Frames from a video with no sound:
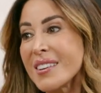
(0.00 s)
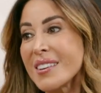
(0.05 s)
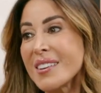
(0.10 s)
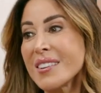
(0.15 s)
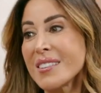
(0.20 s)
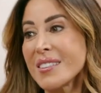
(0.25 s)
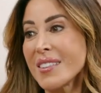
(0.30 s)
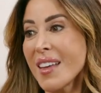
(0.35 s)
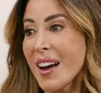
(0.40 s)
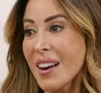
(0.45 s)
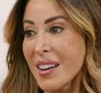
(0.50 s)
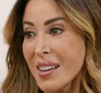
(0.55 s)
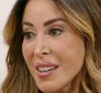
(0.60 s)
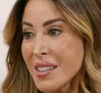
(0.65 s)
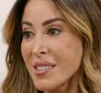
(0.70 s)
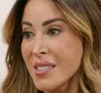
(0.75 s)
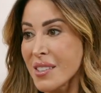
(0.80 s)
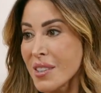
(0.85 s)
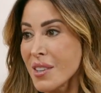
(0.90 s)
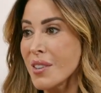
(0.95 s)
Is that
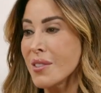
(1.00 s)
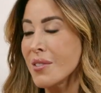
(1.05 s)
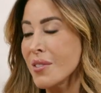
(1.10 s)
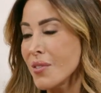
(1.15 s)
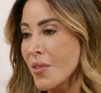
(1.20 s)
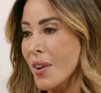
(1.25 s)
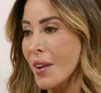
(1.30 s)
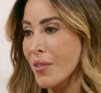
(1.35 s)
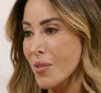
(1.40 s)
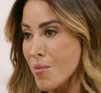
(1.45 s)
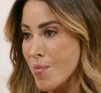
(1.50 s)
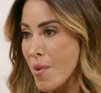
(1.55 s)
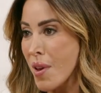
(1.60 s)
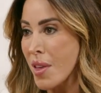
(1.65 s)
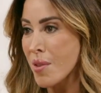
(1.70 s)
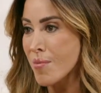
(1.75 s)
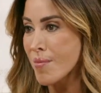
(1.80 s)
considered we have to pay them